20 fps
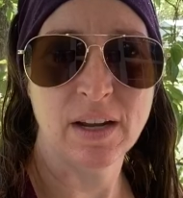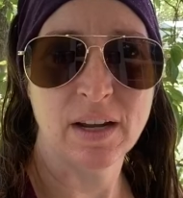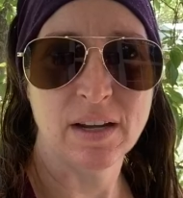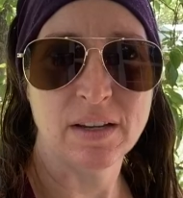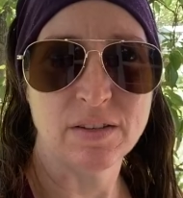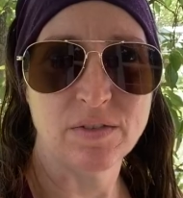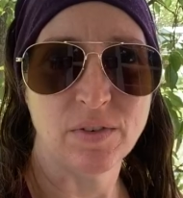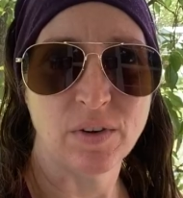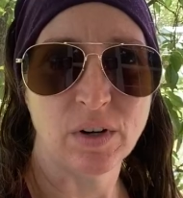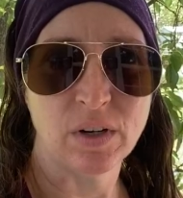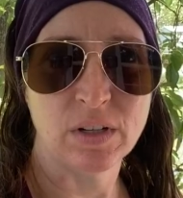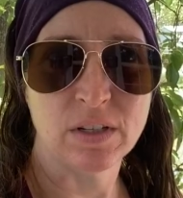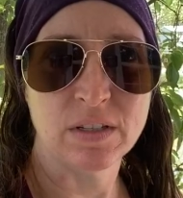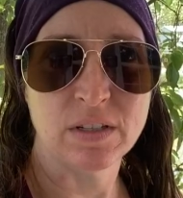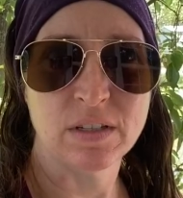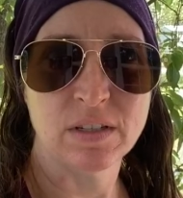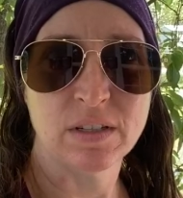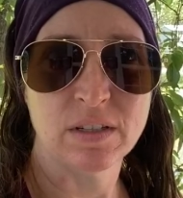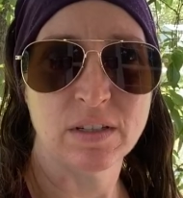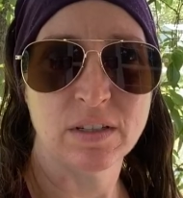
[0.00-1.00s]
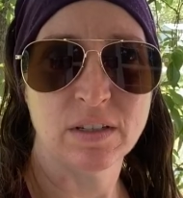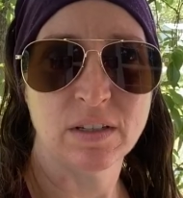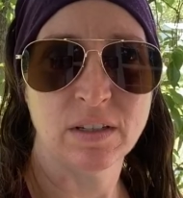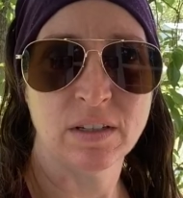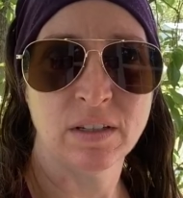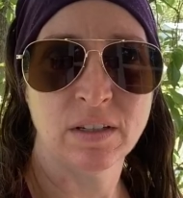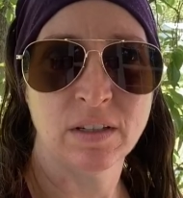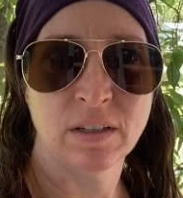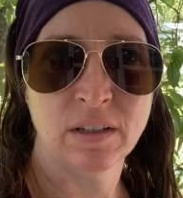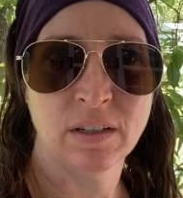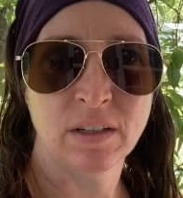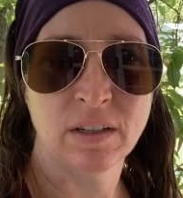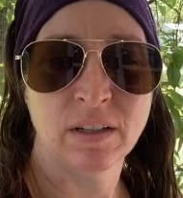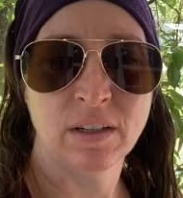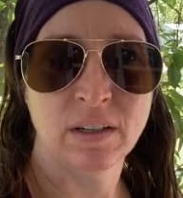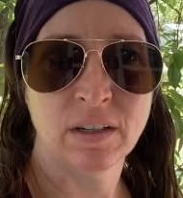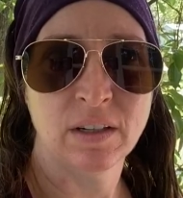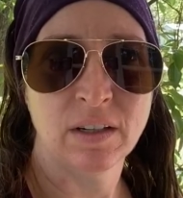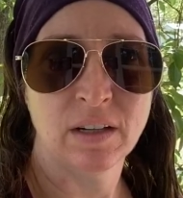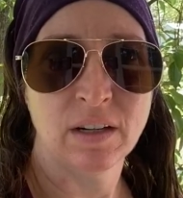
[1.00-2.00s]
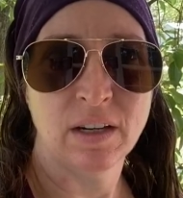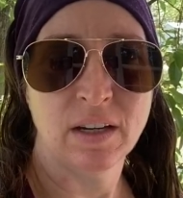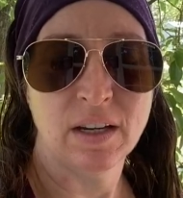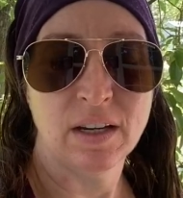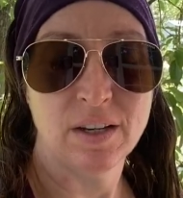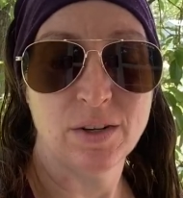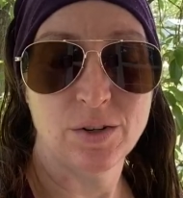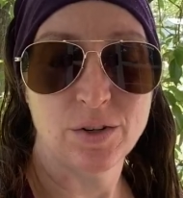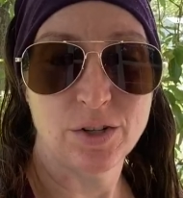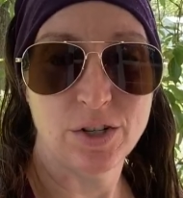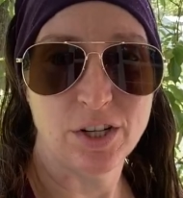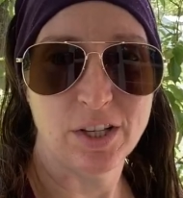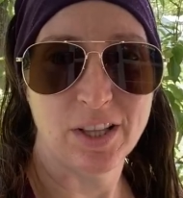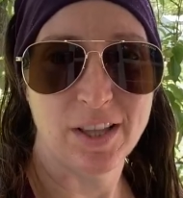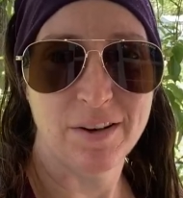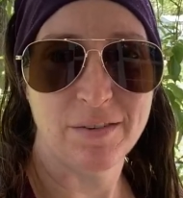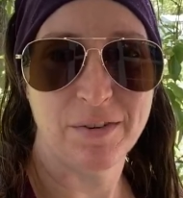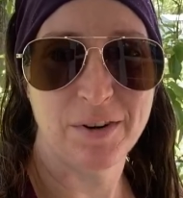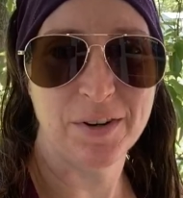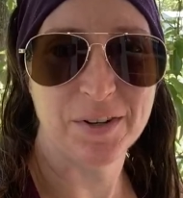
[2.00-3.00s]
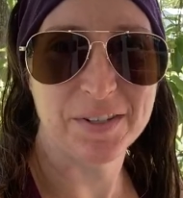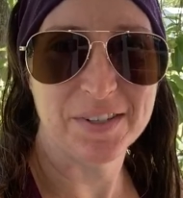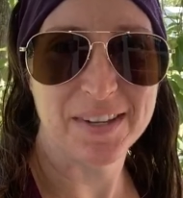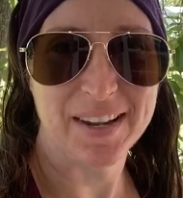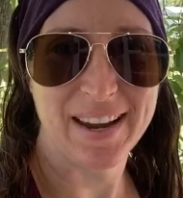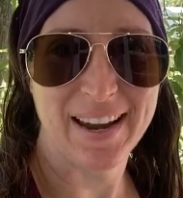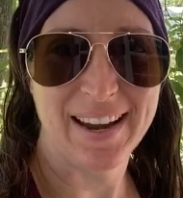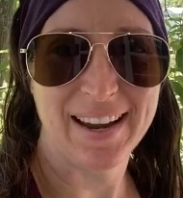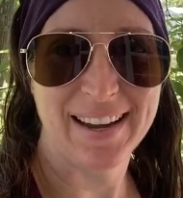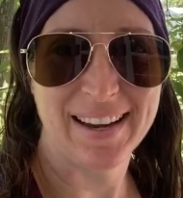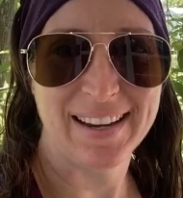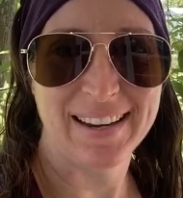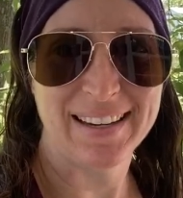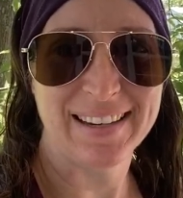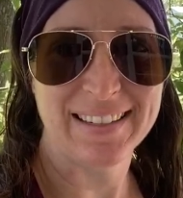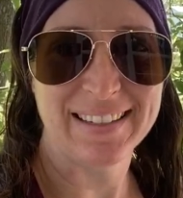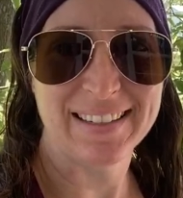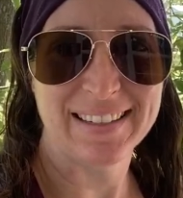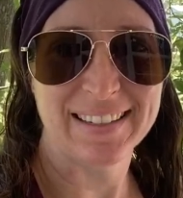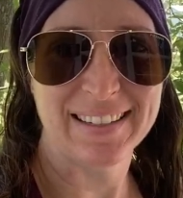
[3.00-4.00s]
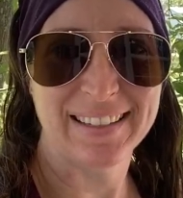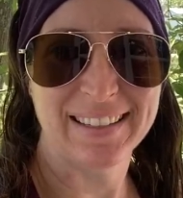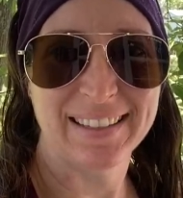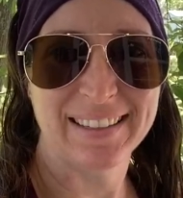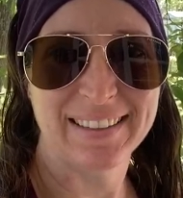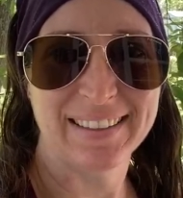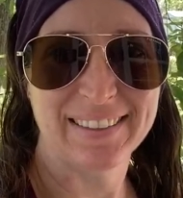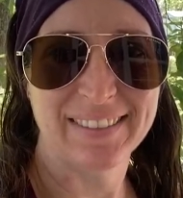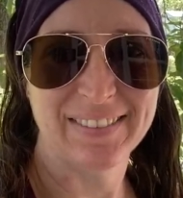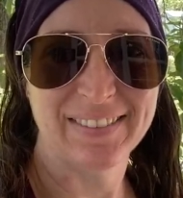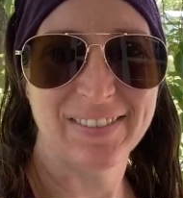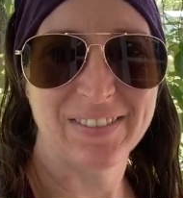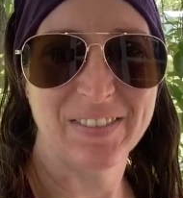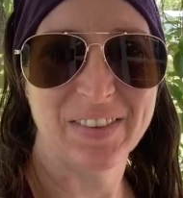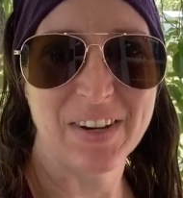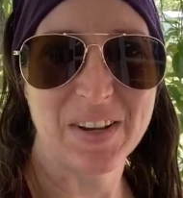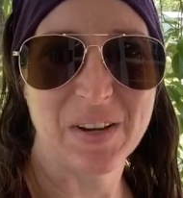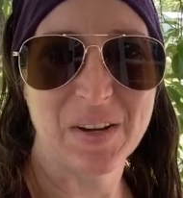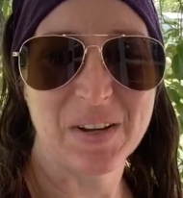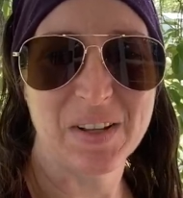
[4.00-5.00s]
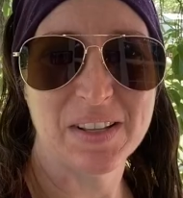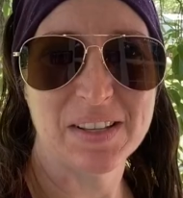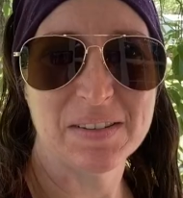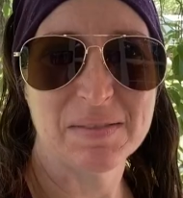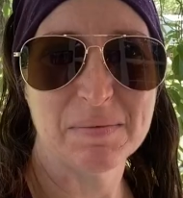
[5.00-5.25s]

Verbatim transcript: as far as energy levels and uh, what do you call it?